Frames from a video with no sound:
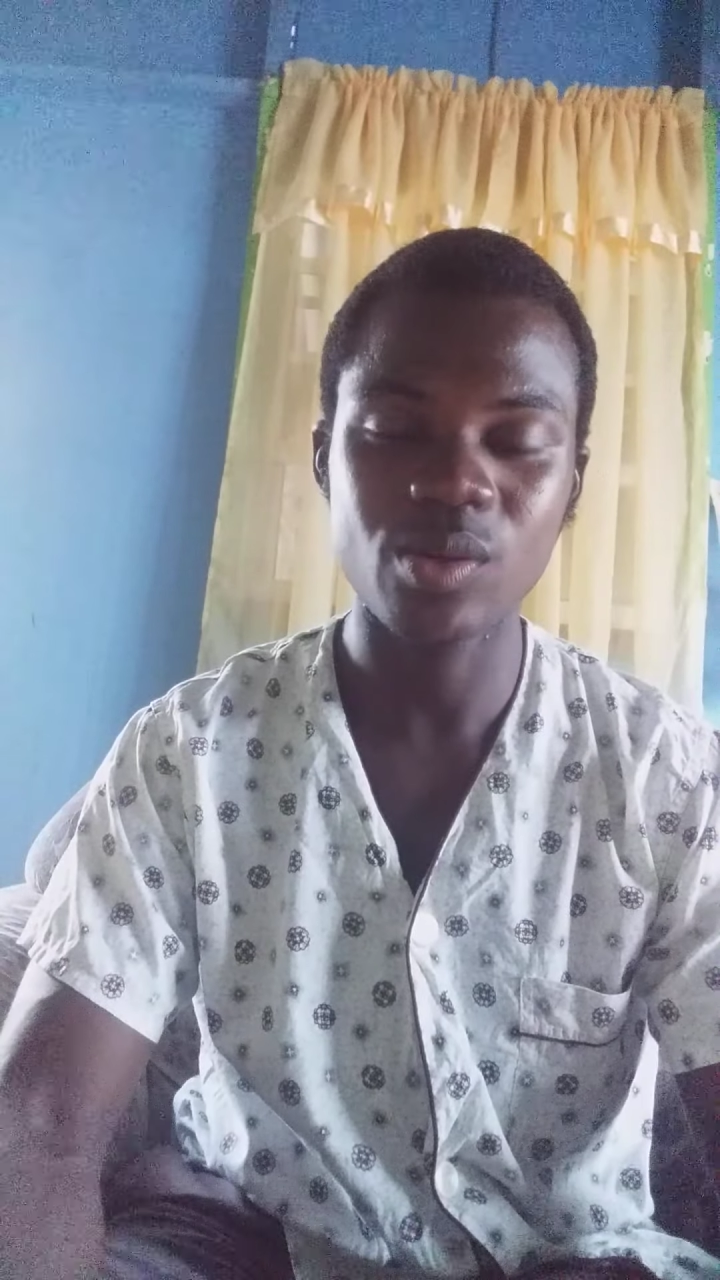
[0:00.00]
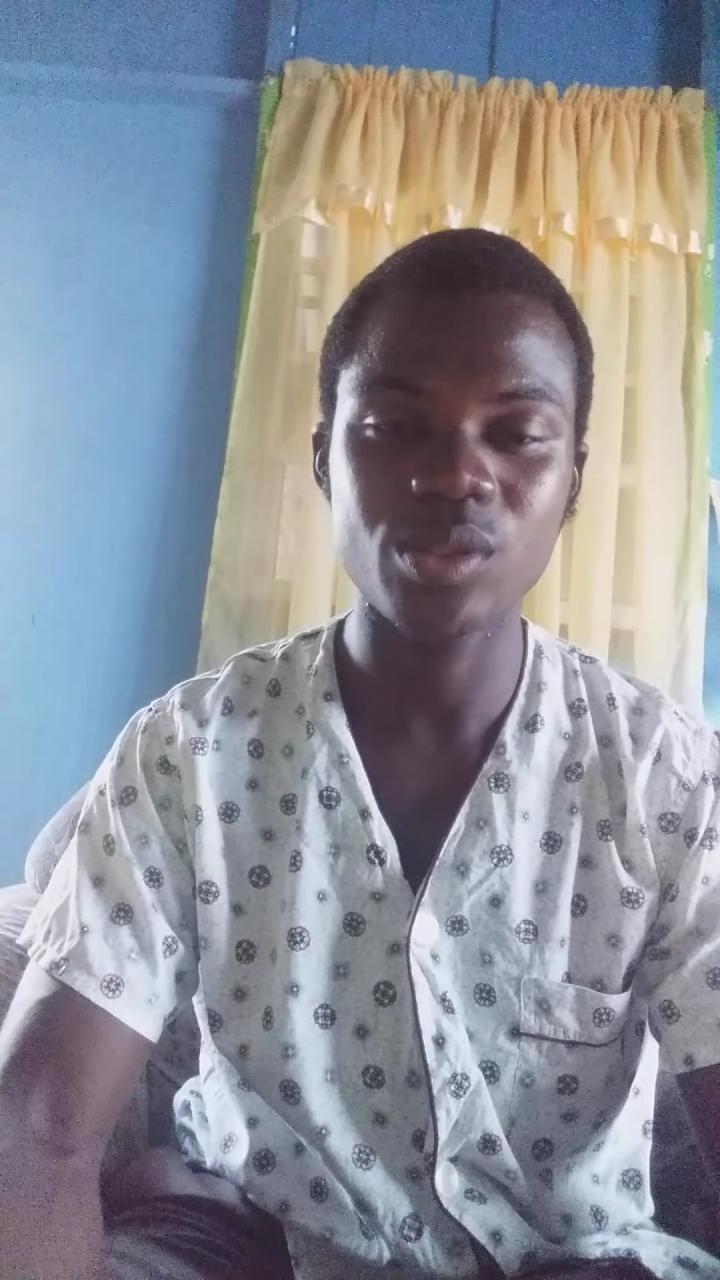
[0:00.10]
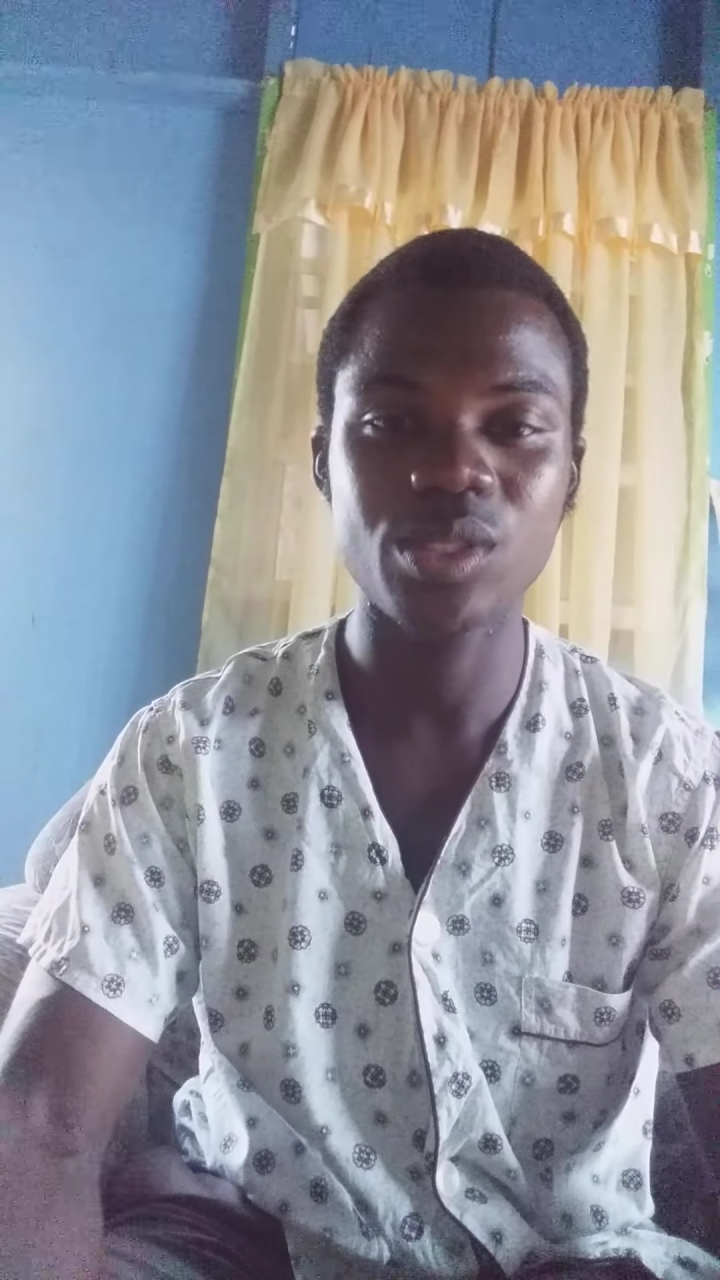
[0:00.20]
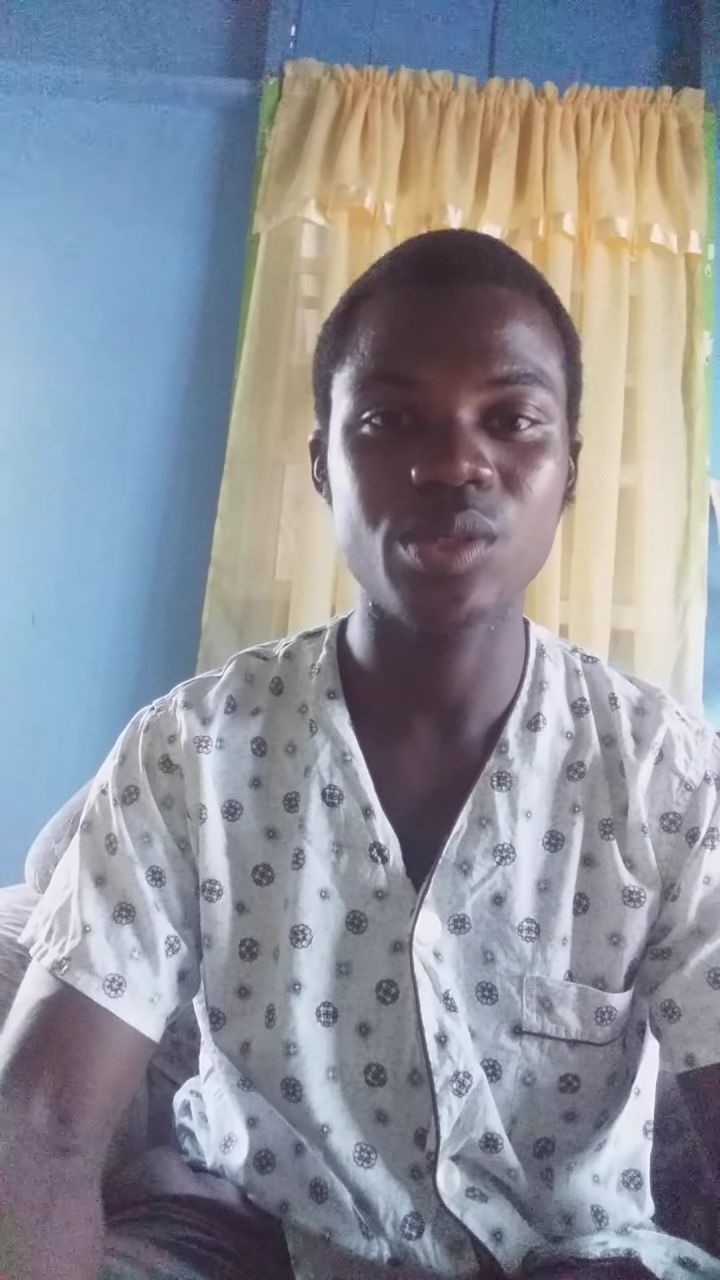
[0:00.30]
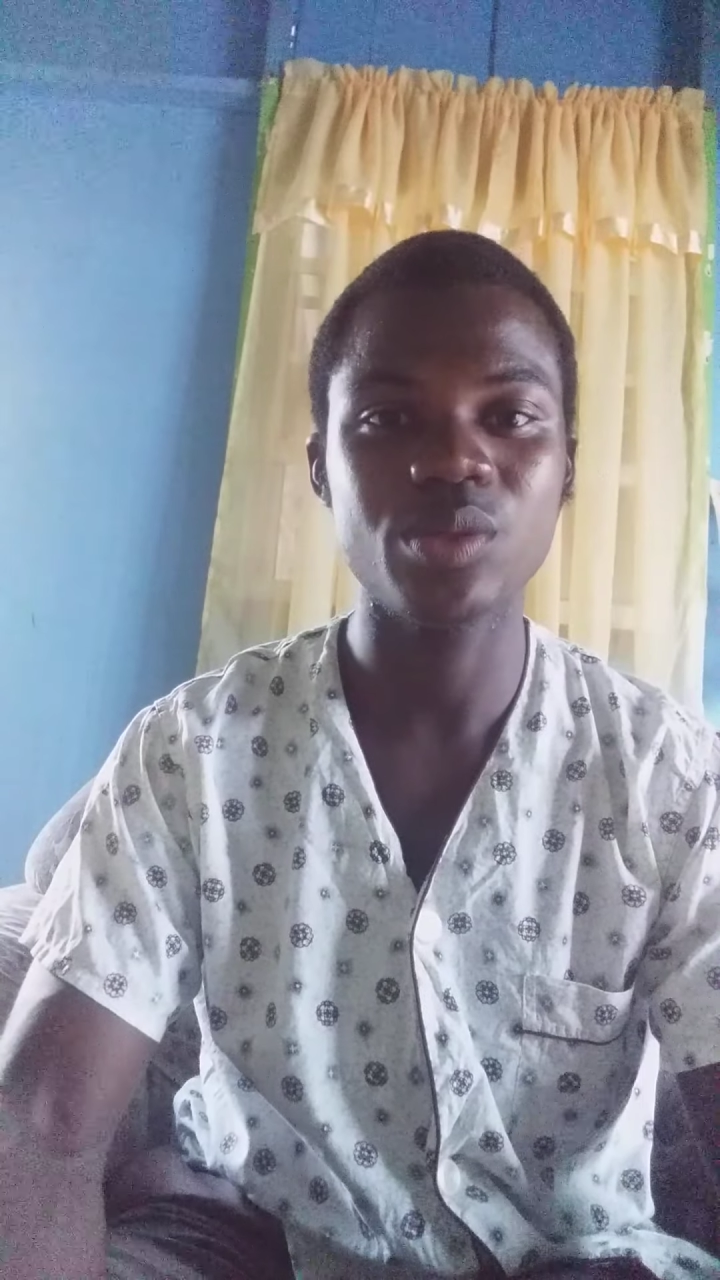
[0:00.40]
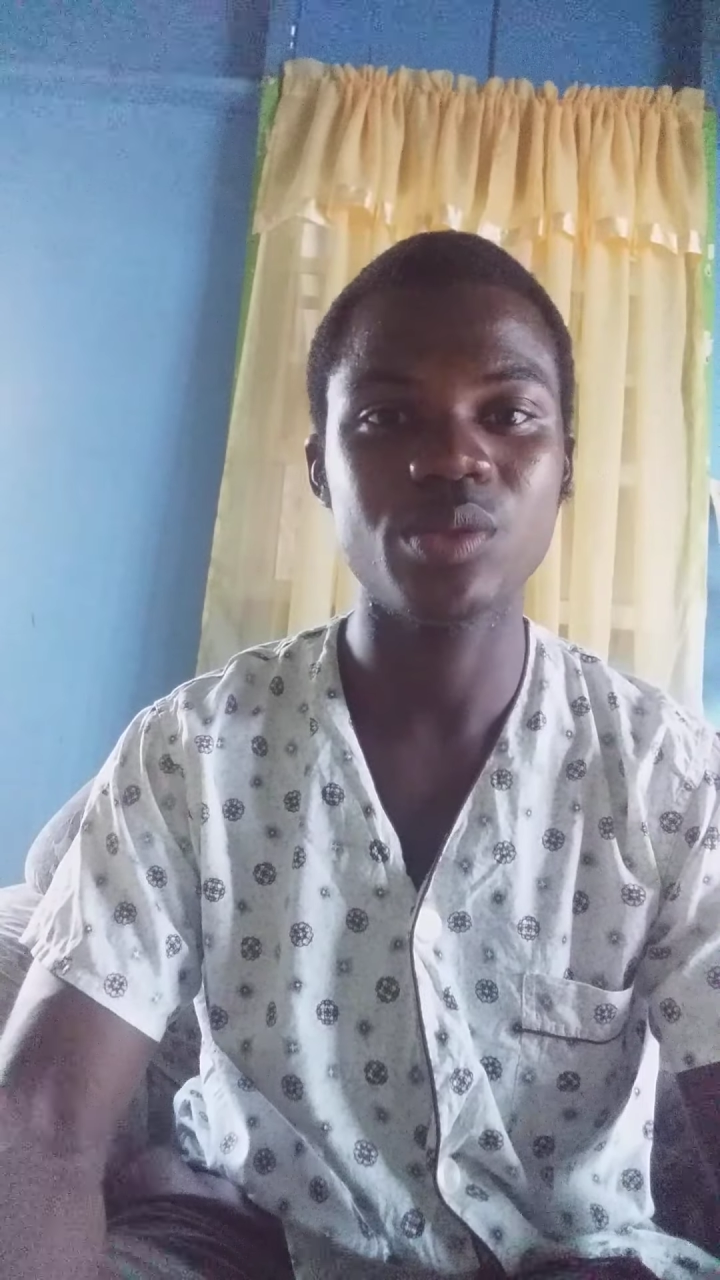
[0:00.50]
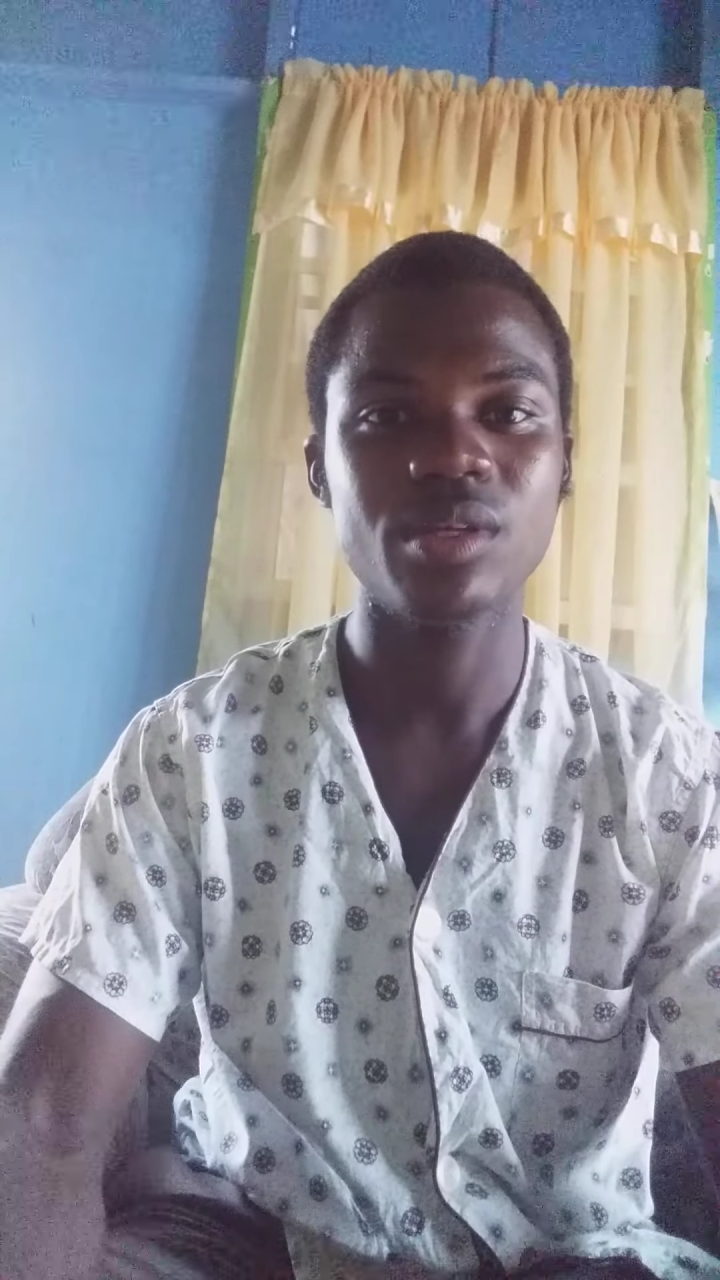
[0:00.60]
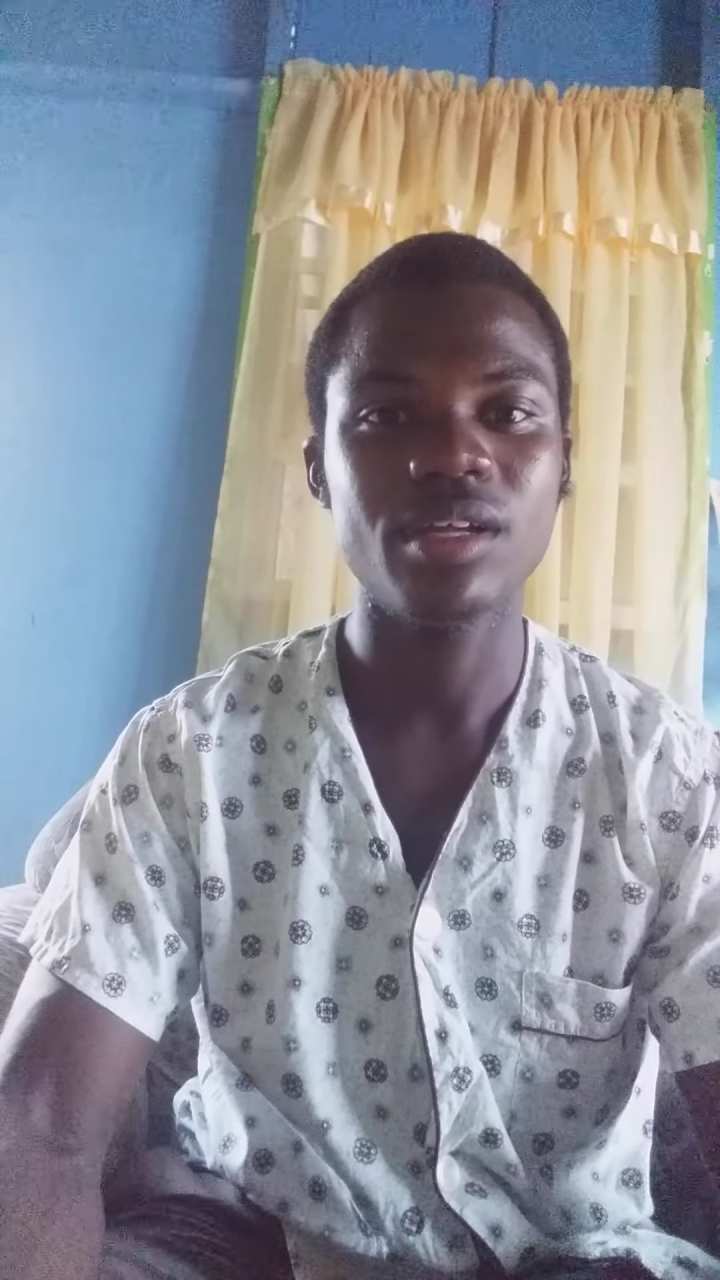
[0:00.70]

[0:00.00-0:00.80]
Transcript: Or do you